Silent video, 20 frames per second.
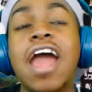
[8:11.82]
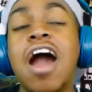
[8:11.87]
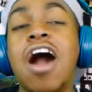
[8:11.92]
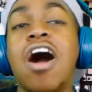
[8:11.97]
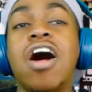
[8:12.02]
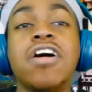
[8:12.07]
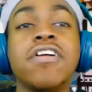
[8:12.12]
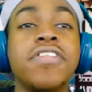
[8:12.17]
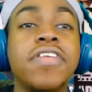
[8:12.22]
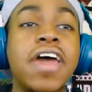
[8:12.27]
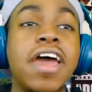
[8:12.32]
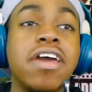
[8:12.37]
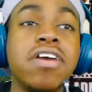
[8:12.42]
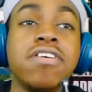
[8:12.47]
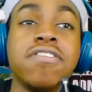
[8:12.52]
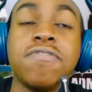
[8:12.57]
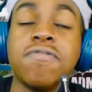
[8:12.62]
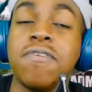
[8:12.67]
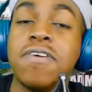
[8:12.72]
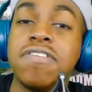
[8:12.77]
All of that
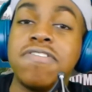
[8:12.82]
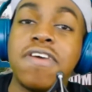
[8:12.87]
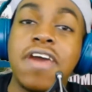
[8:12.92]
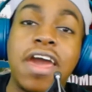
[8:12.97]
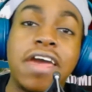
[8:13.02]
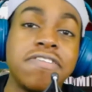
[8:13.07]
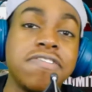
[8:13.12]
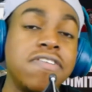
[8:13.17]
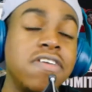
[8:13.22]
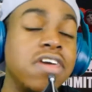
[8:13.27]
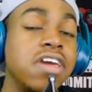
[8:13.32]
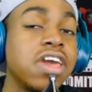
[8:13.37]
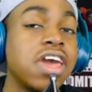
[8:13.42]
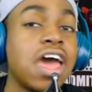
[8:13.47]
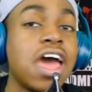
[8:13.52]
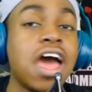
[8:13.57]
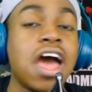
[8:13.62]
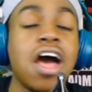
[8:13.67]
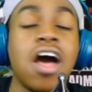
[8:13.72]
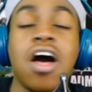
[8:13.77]
is fantastic.
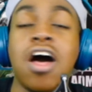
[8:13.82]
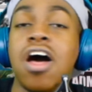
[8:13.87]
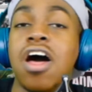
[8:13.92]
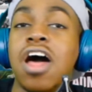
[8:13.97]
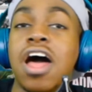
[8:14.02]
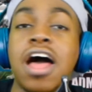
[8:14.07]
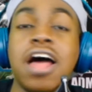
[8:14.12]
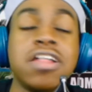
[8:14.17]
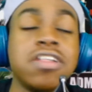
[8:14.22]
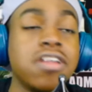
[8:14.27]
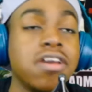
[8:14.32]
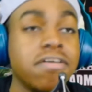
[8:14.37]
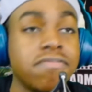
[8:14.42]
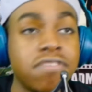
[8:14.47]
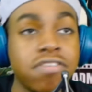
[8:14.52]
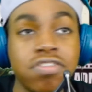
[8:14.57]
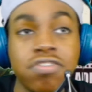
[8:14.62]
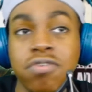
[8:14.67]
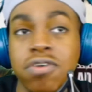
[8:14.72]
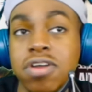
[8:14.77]
Oh, I love
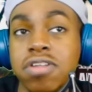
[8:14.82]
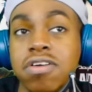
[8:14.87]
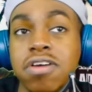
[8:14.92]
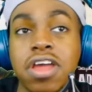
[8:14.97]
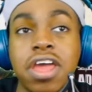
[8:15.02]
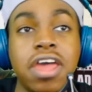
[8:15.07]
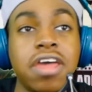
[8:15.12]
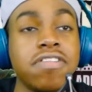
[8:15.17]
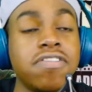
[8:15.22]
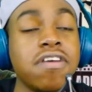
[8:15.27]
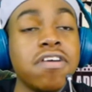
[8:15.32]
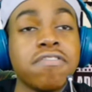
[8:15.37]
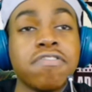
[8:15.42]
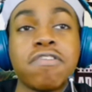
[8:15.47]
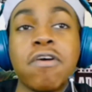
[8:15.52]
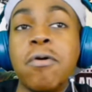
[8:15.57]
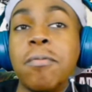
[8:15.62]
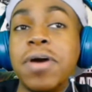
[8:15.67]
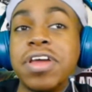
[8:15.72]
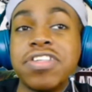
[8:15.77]
the trailer. There's
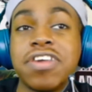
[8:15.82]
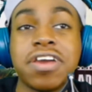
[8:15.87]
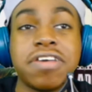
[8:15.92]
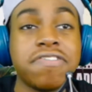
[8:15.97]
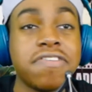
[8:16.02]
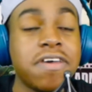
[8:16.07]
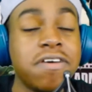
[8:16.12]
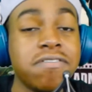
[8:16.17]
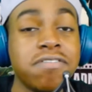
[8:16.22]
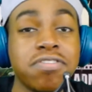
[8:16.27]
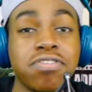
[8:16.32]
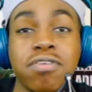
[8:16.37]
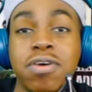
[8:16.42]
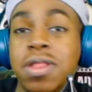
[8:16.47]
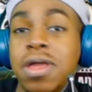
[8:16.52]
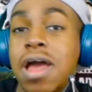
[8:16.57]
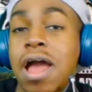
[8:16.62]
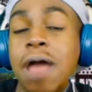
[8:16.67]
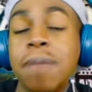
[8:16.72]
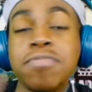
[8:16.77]
so much I can say in the
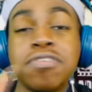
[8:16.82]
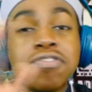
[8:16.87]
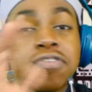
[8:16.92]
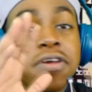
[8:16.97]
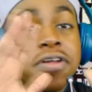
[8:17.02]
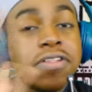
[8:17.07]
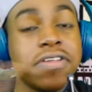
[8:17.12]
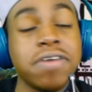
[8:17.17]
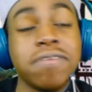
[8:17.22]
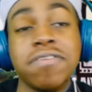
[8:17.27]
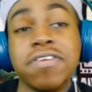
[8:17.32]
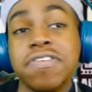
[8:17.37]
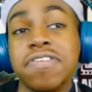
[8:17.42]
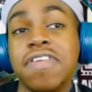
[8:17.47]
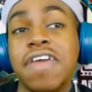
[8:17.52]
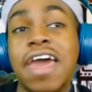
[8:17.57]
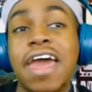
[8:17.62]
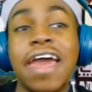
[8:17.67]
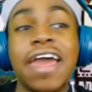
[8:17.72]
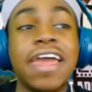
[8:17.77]
trailer. I'm just going to leave this
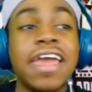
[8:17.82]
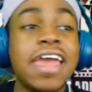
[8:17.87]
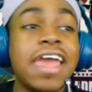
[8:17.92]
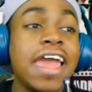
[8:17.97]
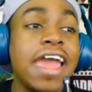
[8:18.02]
that.